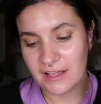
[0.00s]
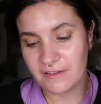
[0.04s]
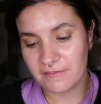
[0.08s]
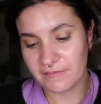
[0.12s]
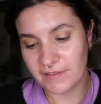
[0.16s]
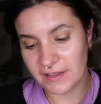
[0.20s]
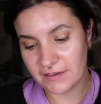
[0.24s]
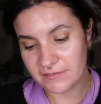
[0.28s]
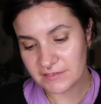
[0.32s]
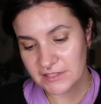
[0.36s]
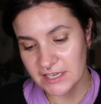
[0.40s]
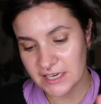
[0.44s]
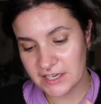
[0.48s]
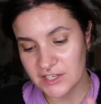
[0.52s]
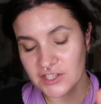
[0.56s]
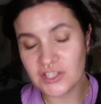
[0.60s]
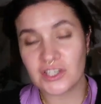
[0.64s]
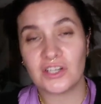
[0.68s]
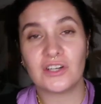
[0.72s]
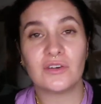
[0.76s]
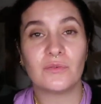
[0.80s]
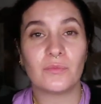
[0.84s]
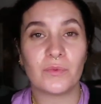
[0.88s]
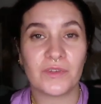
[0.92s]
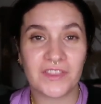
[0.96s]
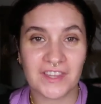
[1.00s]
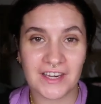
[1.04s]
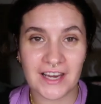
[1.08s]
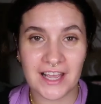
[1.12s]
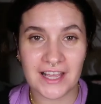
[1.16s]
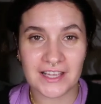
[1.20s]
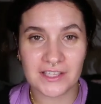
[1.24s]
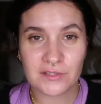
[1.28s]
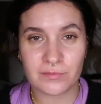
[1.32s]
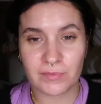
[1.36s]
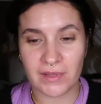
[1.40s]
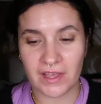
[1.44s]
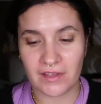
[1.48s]
foundation with an
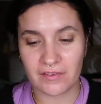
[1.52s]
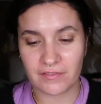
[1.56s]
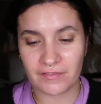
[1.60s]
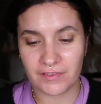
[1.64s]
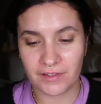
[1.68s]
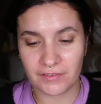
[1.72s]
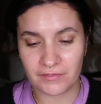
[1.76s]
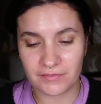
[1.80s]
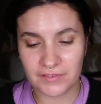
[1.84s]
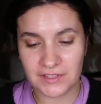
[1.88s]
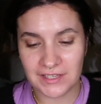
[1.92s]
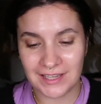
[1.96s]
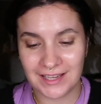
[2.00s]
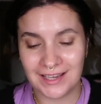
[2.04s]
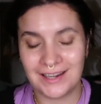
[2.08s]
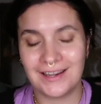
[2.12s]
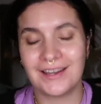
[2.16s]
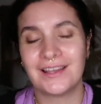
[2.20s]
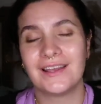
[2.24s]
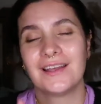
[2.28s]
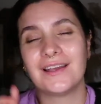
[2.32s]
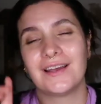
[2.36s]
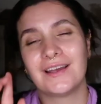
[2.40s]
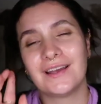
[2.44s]
SPF 15.